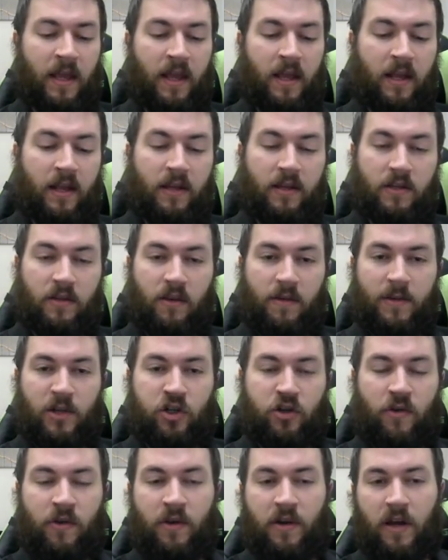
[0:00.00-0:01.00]
So let me
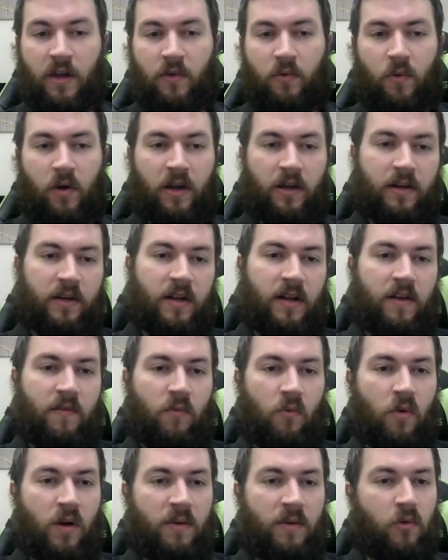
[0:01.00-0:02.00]
show you another one. I have
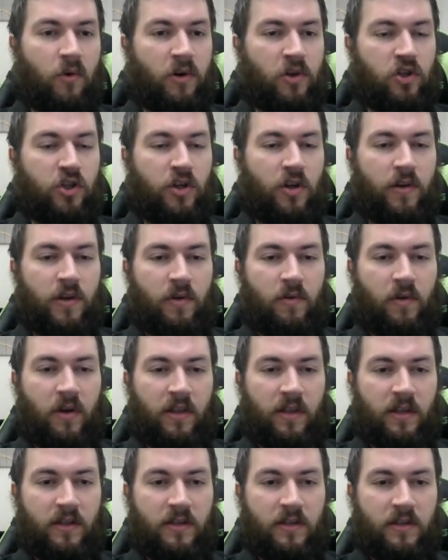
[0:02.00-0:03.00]
one more to show you on
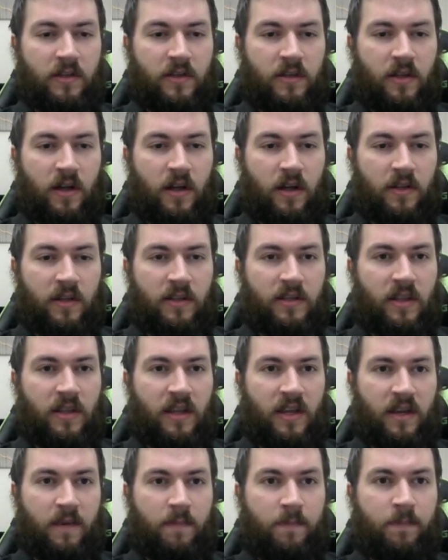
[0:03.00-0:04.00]
this
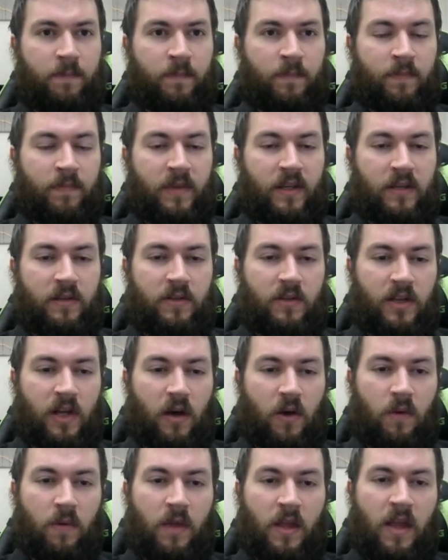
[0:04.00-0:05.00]
theme.
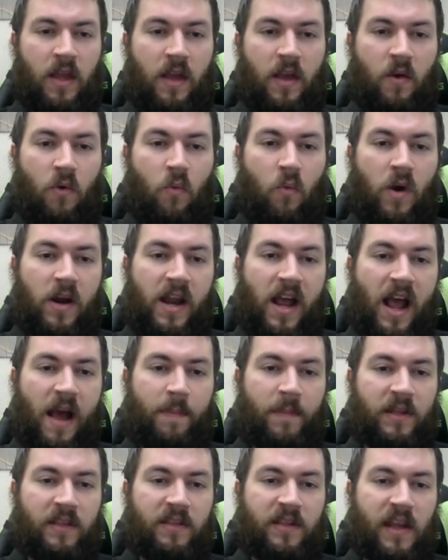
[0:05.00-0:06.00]
So what
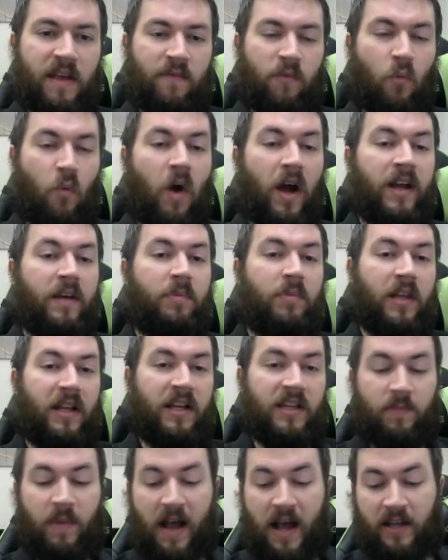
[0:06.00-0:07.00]
happens if white plays
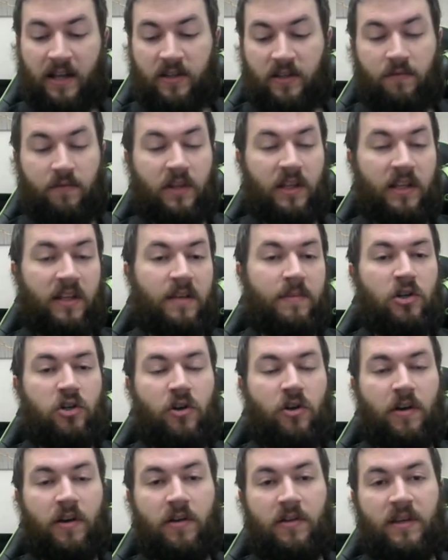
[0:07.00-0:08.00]
passively? Let me show
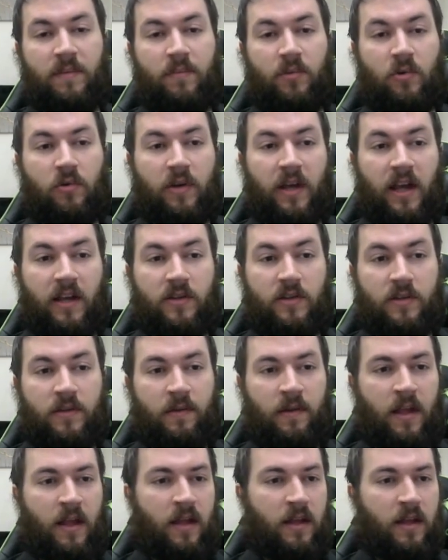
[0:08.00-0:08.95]
you a typical case.